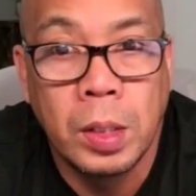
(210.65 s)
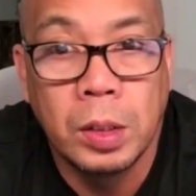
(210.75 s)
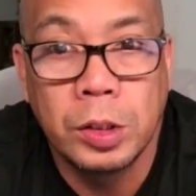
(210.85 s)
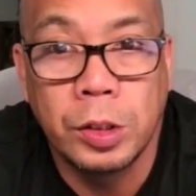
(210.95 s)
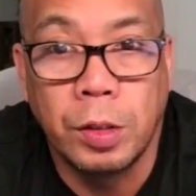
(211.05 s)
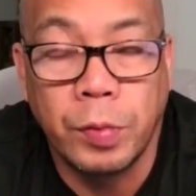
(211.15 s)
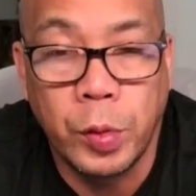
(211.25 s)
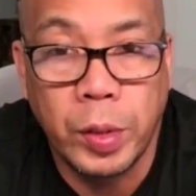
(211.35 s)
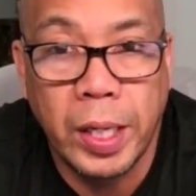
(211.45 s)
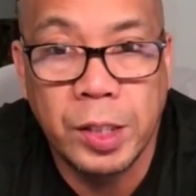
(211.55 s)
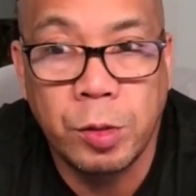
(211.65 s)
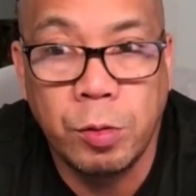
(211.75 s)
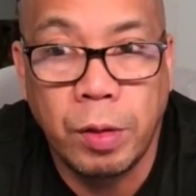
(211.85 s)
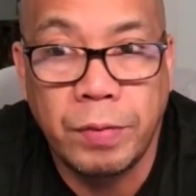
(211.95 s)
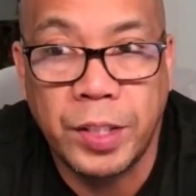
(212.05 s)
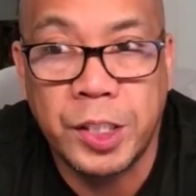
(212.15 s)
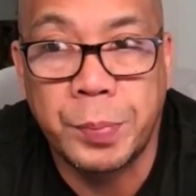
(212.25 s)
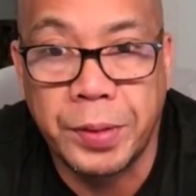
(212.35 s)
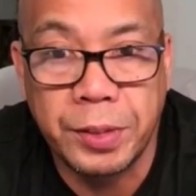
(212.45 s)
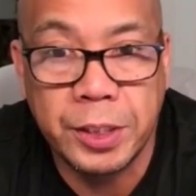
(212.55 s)
So for you guys who have
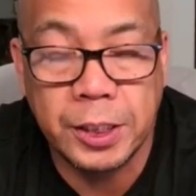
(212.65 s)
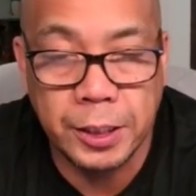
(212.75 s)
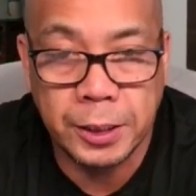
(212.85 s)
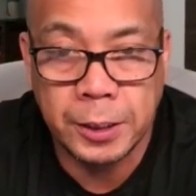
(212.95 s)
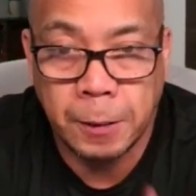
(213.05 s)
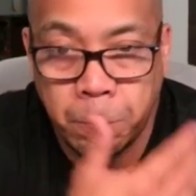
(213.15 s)
experienced this,